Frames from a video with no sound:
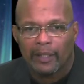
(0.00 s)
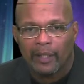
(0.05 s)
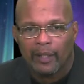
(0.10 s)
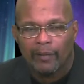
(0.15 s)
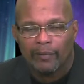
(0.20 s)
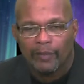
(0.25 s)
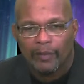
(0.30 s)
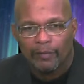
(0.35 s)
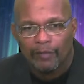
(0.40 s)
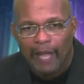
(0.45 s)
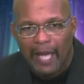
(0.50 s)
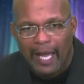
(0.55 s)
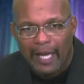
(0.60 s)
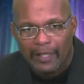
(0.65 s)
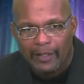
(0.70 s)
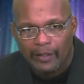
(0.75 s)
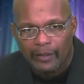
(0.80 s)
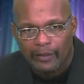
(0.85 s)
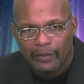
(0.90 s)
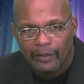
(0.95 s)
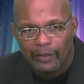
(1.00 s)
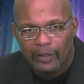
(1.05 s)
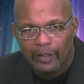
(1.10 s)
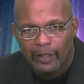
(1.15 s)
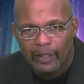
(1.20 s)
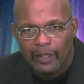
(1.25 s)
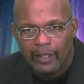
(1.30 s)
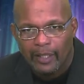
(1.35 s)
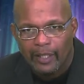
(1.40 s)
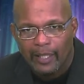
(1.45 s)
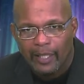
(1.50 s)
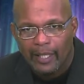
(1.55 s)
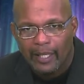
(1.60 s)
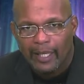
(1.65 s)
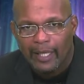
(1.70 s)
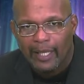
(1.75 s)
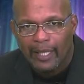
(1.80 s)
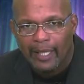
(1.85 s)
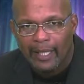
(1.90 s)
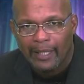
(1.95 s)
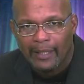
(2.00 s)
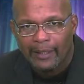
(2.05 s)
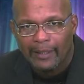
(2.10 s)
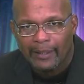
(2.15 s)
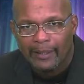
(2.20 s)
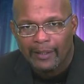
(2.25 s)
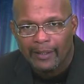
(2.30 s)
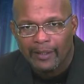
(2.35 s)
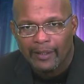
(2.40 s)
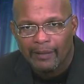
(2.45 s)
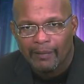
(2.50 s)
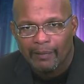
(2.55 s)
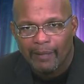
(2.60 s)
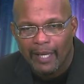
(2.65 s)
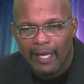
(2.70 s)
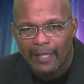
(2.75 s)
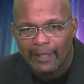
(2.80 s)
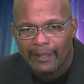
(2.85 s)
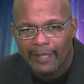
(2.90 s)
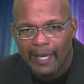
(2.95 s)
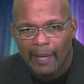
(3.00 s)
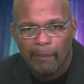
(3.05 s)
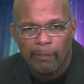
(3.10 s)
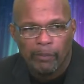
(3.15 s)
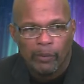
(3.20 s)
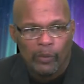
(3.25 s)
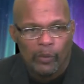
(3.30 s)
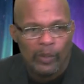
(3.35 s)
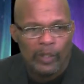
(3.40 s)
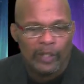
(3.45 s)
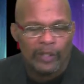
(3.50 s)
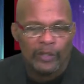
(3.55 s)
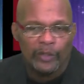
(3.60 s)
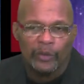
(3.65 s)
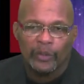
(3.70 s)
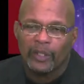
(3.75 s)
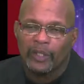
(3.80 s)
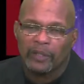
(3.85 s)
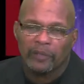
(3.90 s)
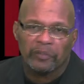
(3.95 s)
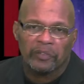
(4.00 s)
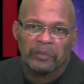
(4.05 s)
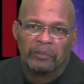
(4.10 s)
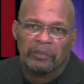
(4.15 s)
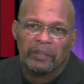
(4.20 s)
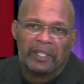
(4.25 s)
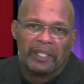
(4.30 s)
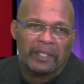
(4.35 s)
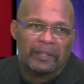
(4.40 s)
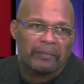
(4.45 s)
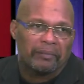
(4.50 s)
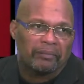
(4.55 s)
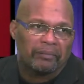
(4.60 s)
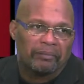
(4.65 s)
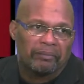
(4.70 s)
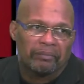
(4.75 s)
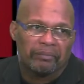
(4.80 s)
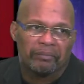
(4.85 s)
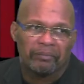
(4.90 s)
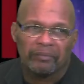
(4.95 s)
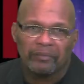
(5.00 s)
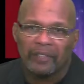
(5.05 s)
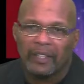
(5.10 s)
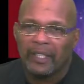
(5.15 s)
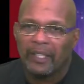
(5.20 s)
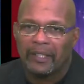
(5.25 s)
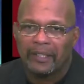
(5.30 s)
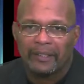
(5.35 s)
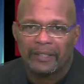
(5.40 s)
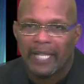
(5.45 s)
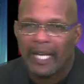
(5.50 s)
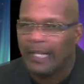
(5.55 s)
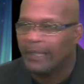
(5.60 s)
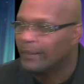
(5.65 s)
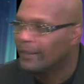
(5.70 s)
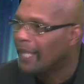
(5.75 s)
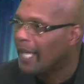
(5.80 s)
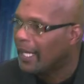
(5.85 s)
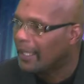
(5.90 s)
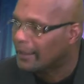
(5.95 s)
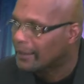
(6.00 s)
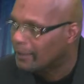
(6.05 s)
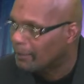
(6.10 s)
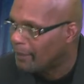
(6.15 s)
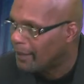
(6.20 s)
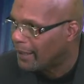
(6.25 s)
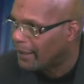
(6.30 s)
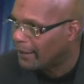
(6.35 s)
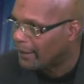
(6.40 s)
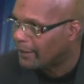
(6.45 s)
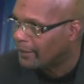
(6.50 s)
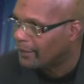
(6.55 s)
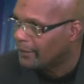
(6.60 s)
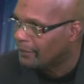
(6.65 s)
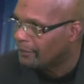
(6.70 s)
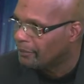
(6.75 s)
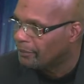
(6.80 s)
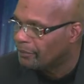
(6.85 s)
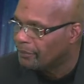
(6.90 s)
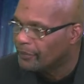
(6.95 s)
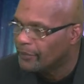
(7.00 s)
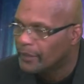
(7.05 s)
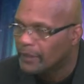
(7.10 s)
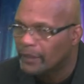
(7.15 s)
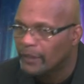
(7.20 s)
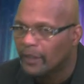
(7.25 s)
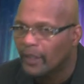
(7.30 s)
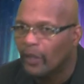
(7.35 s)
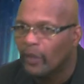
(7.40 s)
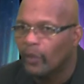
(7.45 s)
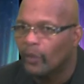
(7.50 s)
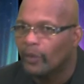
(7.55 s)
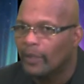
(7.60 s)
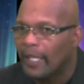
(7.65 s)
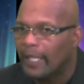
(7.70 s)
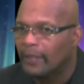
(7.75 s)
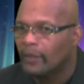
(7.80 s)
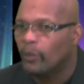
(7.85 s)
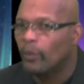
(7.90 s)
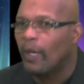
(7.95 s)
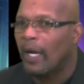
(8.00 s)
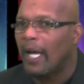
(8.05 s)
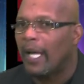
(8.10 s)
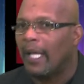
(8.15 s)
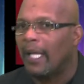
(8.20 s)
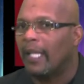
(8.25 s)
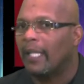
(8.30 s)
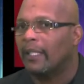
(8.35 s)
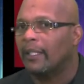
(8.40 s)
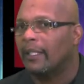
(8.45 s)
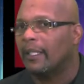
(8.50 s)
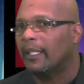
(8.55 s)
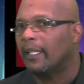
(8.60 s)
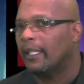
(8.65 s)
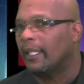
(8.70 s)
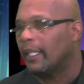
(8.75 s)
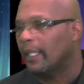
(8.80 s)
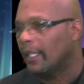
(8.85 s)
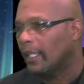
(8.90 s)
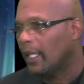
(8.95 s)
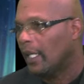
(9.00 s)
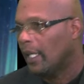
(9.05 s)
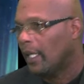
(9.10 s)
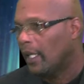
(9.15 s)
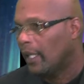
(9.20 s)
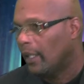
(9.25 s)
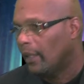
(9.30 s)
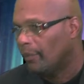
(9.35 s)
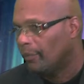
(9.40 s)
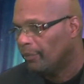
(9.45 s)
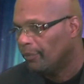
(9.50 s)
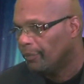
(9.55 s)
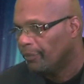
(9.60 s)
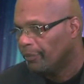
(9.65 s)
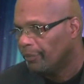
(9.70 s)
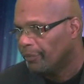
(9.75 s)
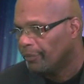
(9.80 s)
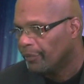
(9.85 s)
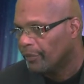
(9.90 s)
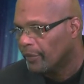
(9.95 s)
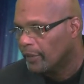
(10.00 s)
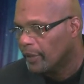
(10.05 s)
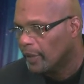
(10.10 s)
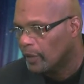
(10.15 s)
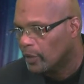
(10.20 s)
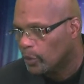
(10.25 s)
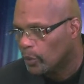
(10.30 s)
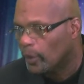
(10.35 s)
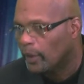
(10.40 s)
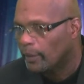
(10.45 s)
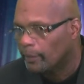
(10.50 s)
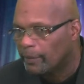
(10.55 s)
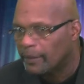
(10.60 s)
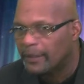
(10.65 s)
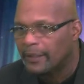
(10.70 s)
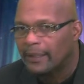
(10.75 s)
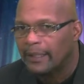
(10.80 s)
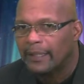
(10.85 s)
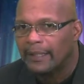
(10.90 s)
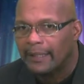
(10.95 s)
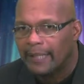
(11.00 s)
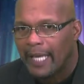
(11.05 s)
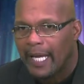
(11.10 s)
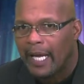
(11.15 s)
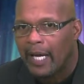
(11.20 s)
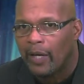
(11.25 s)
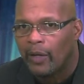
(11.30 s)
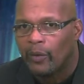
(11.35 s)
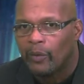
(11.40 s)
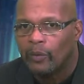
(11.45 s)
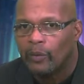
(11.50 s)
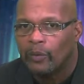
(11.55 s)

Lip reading: of the value. And at that point, you could have spent $100,000 or better. So that's why the 20% down,